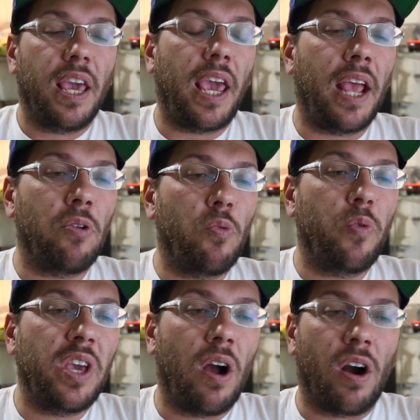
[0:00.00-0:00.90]
and
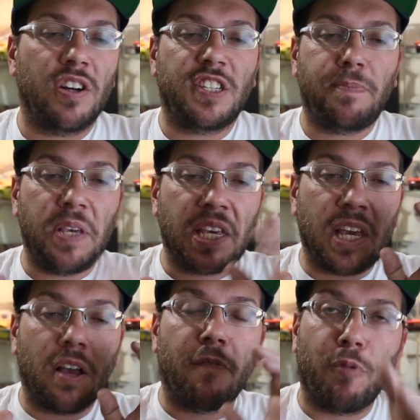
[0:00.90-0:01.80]
we are
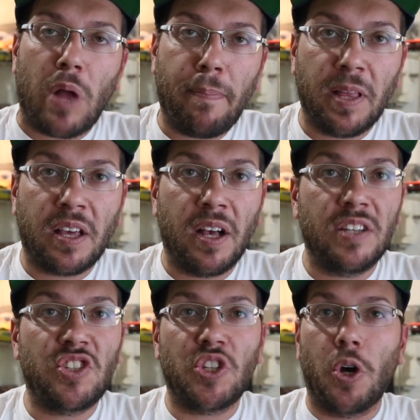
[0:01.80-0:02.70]
speaking of
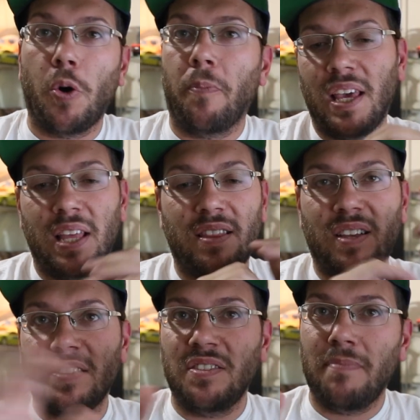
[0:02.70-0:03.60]
replicas, so it
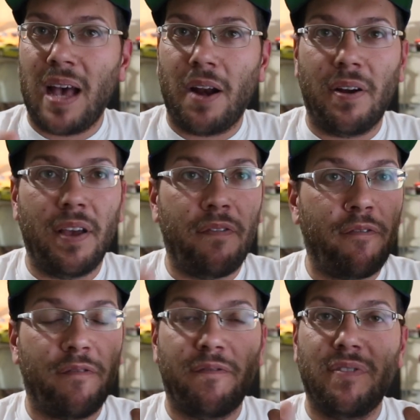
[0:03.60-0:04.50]
doesn't matter
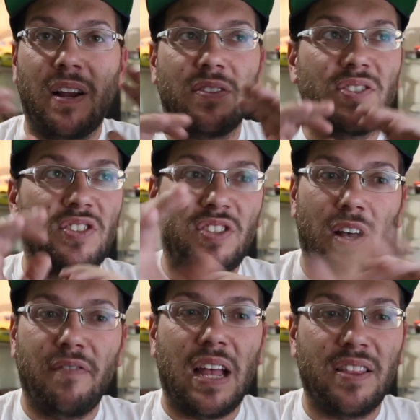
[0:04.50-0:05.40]
if there's
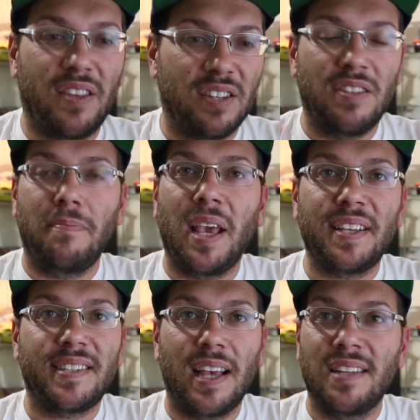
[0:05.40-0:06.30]
stuff that doesn't
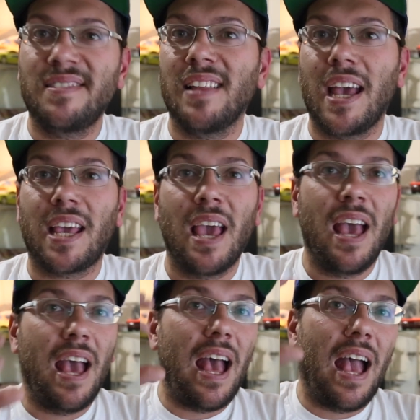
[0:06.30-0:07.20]
make sense, like
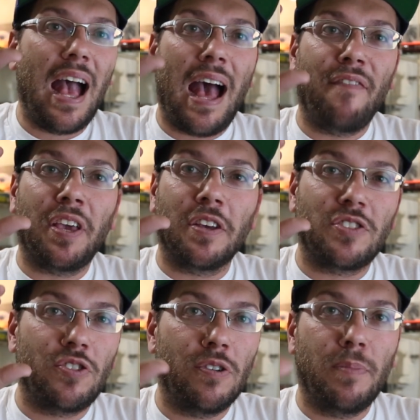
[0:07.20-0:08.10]
having
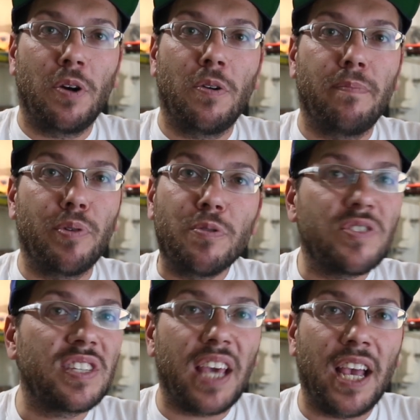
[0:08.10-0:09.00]
a turbo
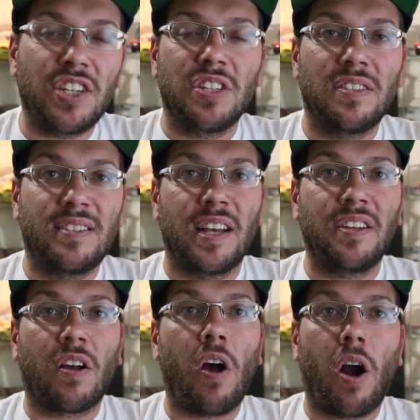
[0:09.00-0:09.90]
boost gauge inside
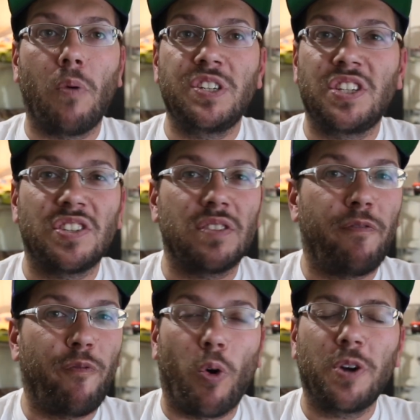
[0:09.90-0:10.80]
the car, which is a
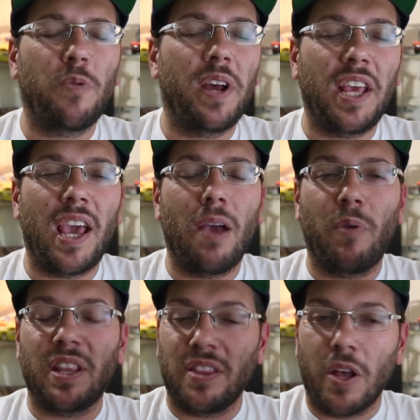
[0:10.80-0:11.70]
420A
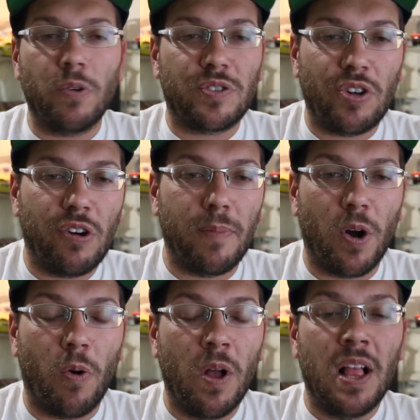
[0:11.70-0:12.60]
with no
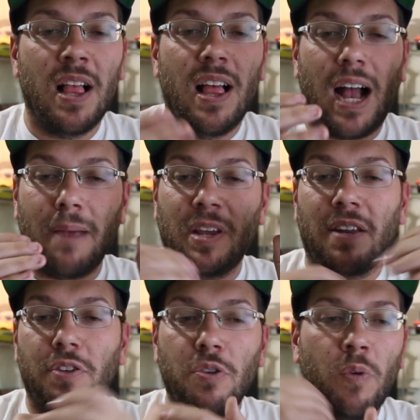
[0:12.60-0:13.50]
turbo. I
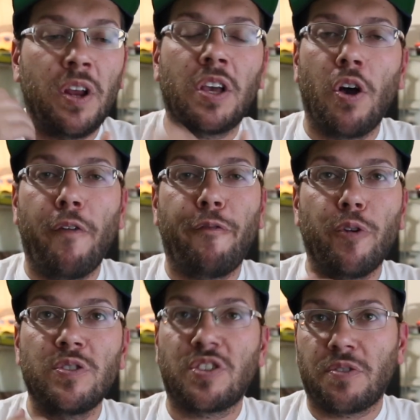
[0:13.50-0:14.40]
mean, you want to go
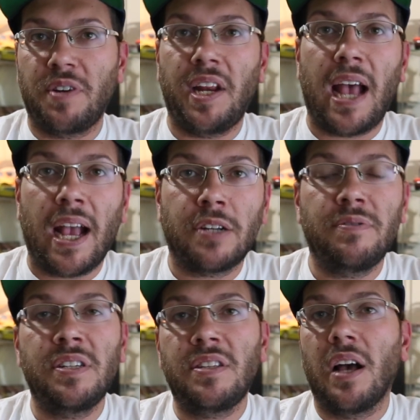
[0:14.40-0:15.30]
full screen
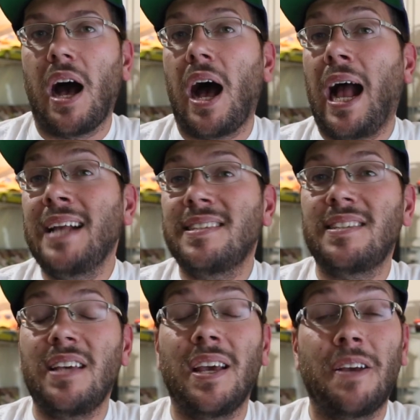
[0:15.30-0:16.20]
accurate, I'd
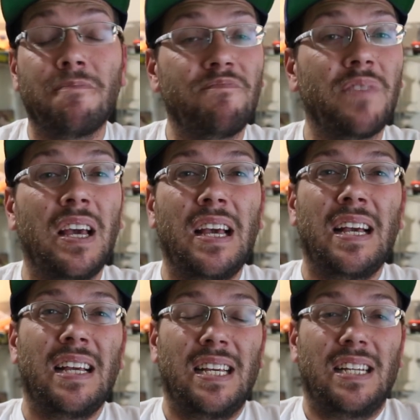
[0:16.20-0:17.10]
say
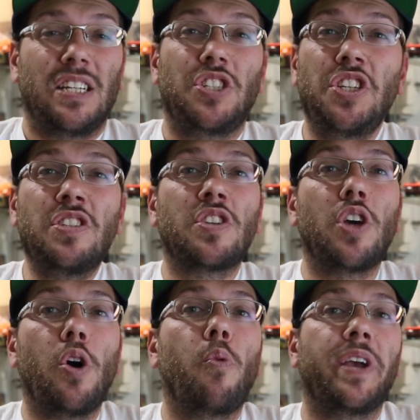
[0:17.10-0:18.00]
just
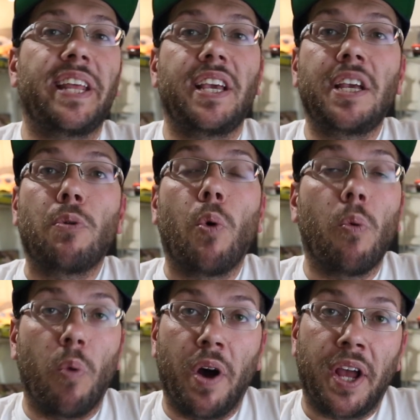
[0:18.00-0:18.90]
go with Euro
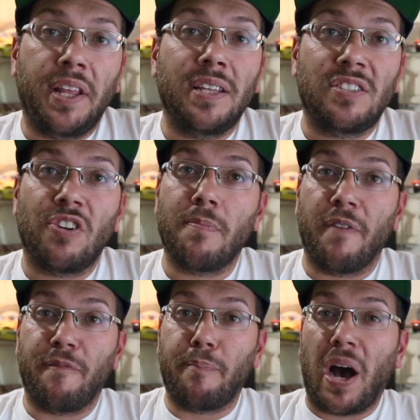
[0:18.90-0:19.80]
1 in terms
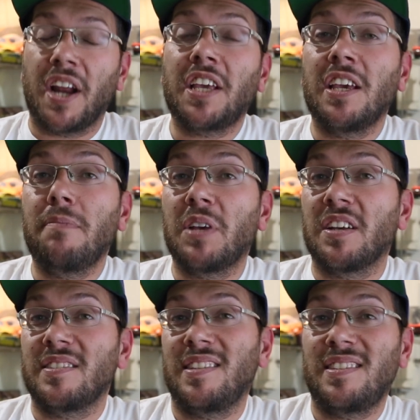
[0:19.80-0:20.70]
of body kit,
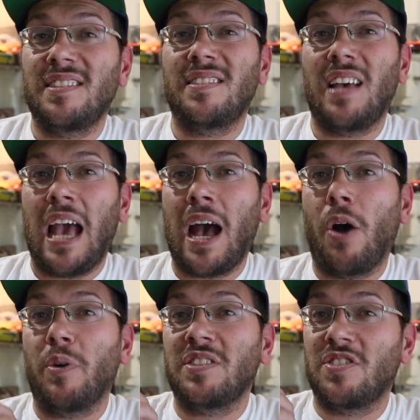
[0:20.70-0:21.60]
because this is
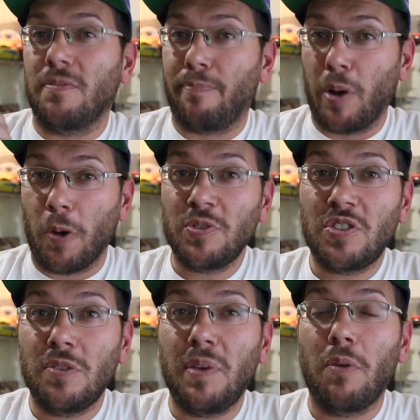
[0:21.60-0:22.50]
how it's
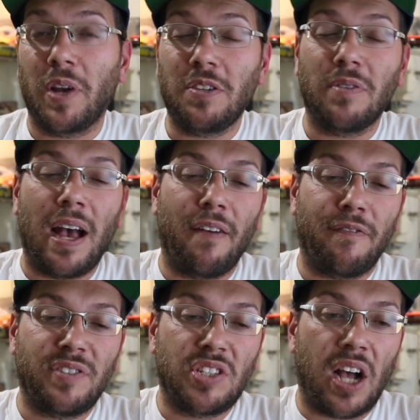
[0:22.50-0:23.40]
supposed to be when you
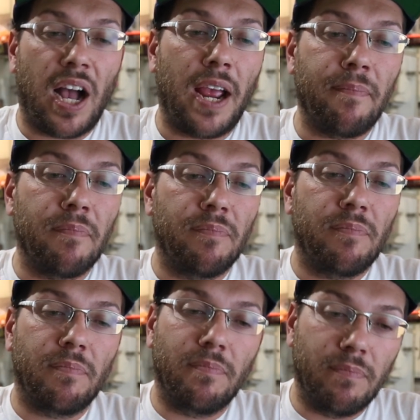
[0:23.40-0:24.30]
have time,
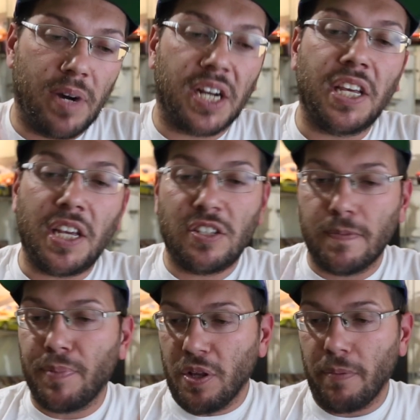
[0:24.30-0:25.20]
money
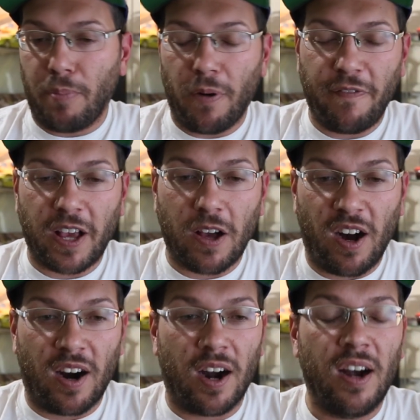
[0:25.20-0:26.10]
to build a perfect
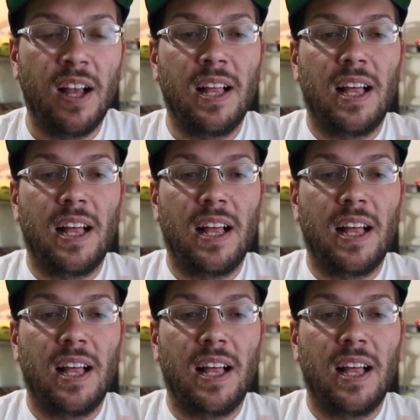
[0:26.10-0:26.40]
car.